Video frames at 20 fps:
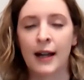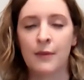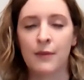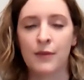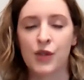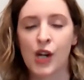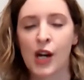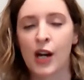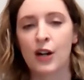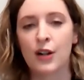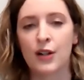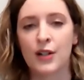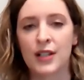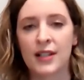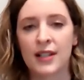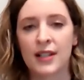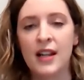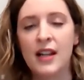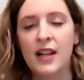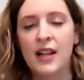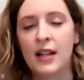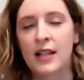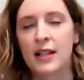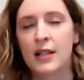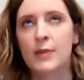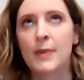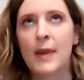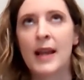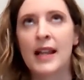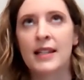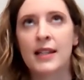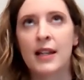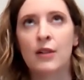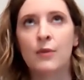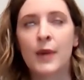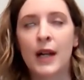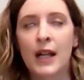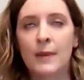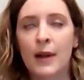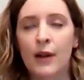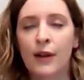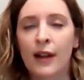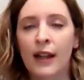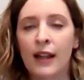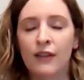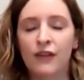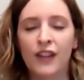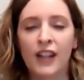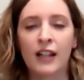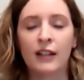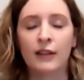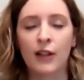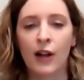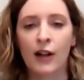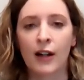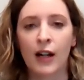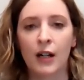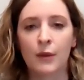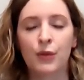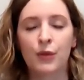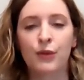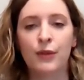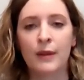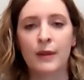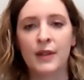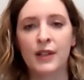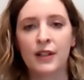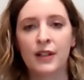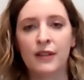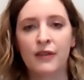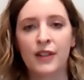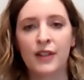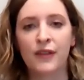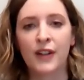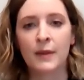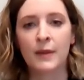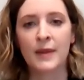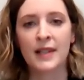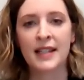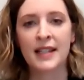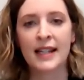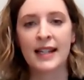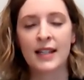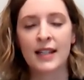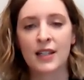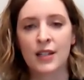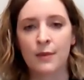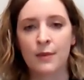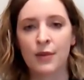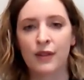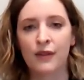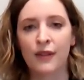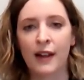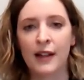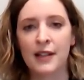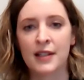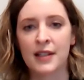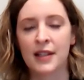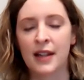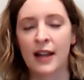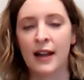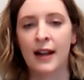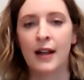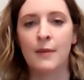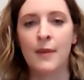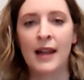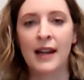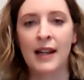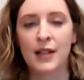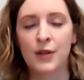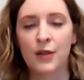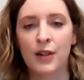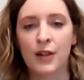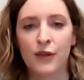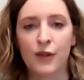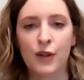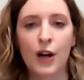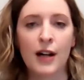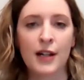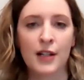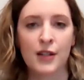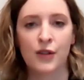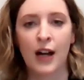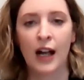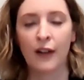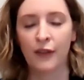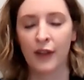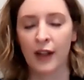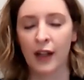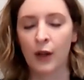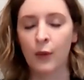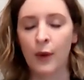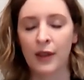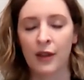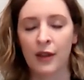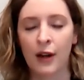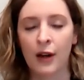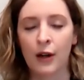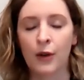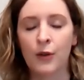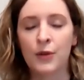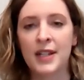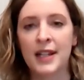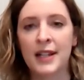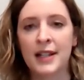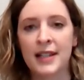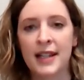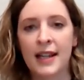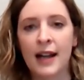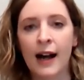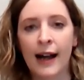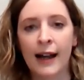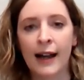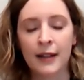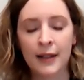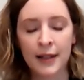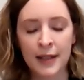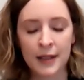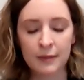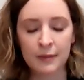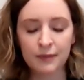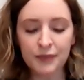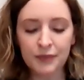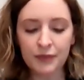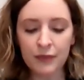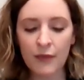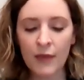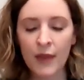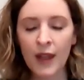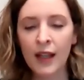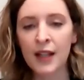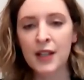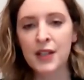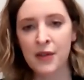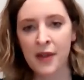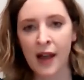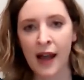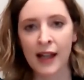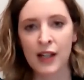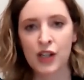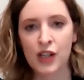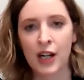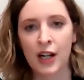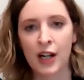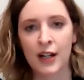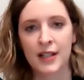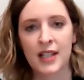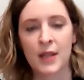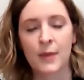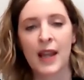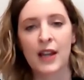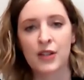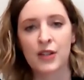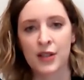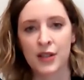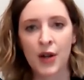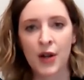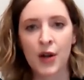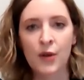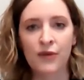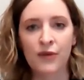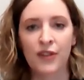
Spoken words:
chairs spaced out by about 8 feet along our perimeter of the pharmacy to prevent any sort of cross traffic with our OTC aisles. So that chair is the patient's home